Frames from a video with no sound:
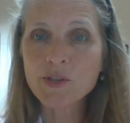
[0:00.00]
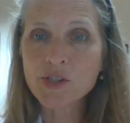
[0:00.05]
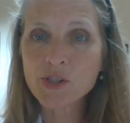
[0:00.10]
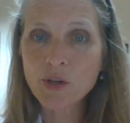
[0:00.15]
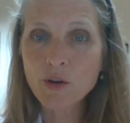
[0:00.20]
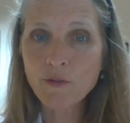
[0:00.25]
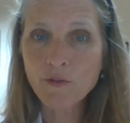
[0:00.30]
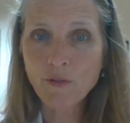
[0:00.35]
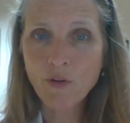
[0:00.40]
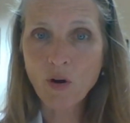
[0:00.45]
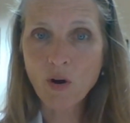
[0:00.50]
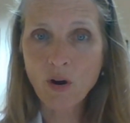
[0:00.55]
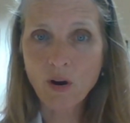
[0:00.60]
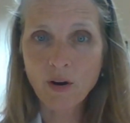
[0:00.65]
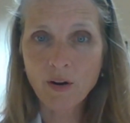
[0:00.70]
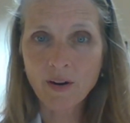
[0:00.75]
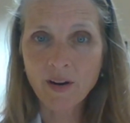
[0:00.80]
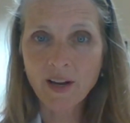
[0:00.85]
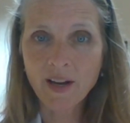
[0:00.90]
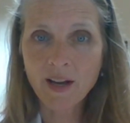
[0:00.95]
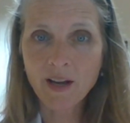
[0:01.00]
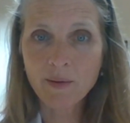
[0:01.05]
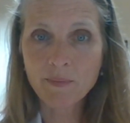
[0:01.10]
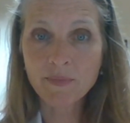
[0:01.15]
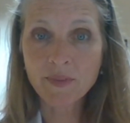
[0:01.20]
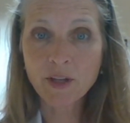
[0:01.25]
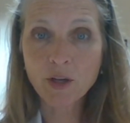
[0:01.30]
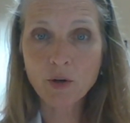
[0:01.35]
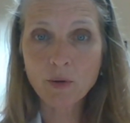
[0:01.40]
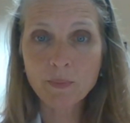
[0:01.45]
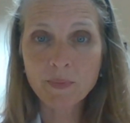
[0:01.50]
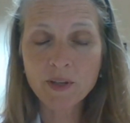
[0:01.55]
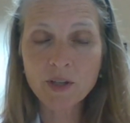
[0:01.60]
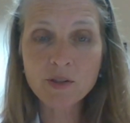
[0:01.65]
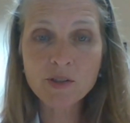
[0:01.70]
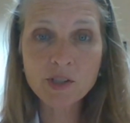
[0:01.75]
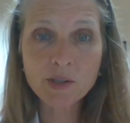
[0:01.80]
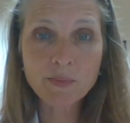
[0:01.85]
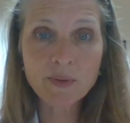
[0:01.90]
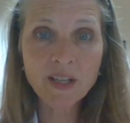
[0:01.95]
So far, there
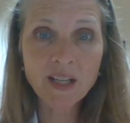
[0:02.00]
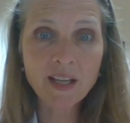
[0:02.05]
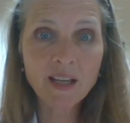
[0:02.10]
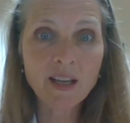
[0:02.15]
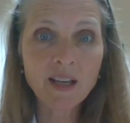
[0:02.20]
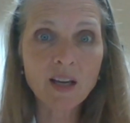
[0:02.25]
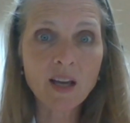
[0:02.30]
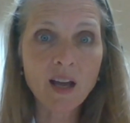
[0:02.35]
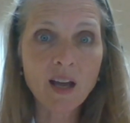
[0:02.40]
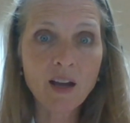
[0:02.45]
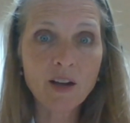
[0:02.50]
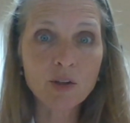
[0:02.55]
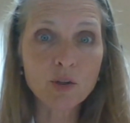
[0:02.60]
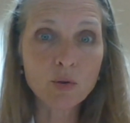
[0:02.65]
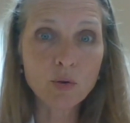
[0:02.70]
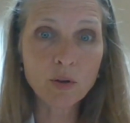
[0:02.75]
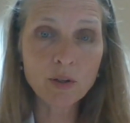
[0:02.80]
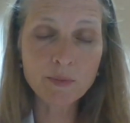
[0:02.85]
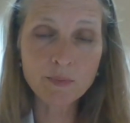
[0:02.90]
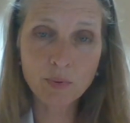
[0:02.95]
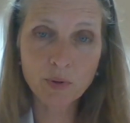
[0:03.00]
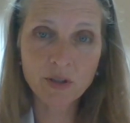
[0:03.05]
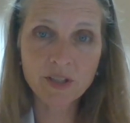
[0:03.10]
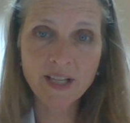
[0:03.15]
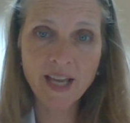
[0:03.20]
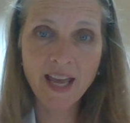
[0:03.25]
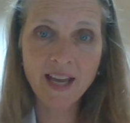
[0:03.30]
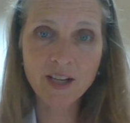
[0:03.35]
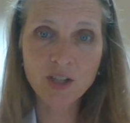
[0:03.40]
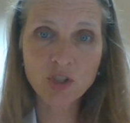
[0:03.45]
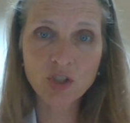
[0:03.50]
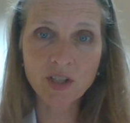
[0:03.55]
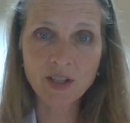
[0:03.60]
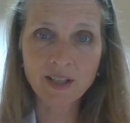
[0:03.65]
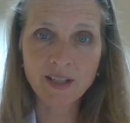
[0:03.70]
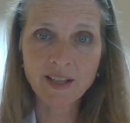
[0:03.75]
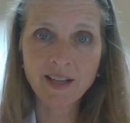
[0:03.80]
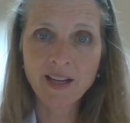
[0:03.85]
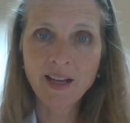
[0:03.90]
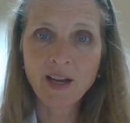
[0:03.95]
appears to be good
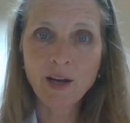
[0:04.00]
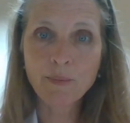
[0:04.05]
protection,